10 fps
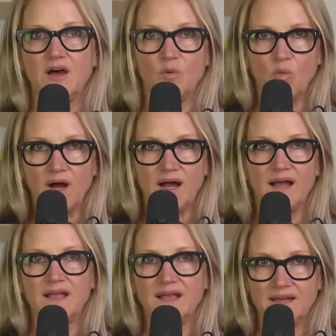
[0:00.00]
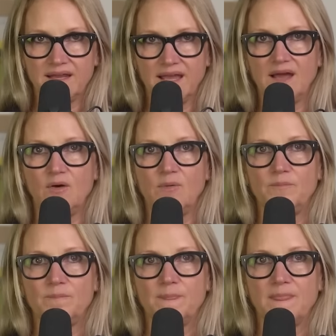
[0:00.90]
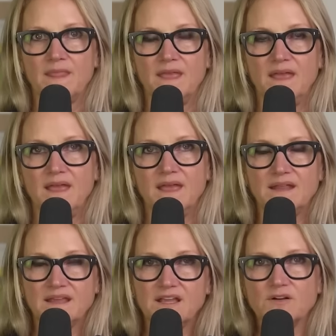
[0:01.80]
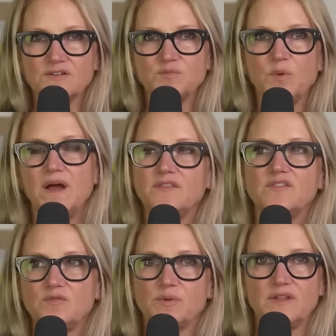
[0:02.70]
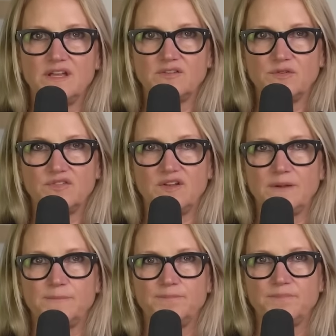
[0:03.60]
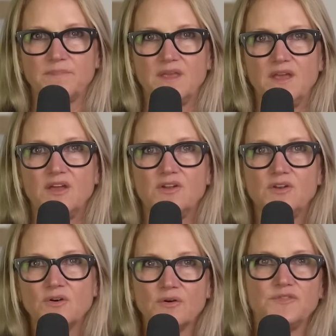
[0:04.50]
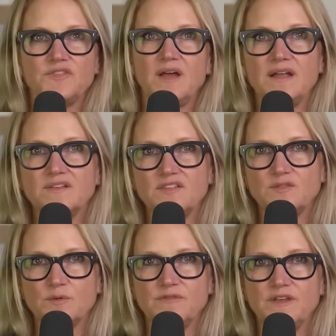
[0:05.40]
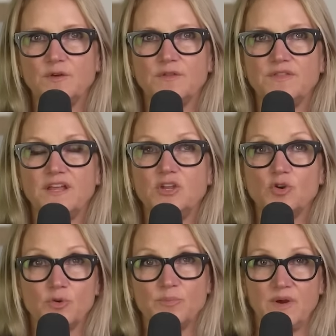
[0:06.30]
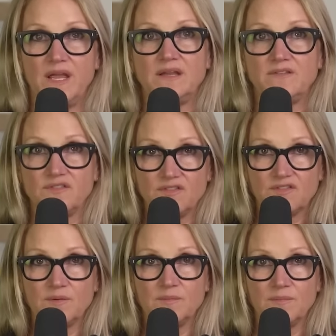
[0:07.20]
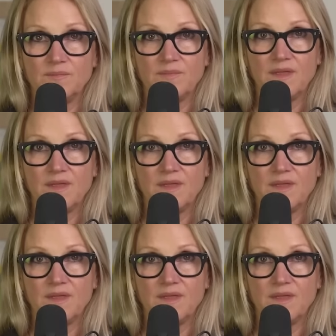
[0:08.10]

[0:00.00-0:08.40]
a why and a how. And here's why this is really interesting. Neuroscience has revealed that your brain system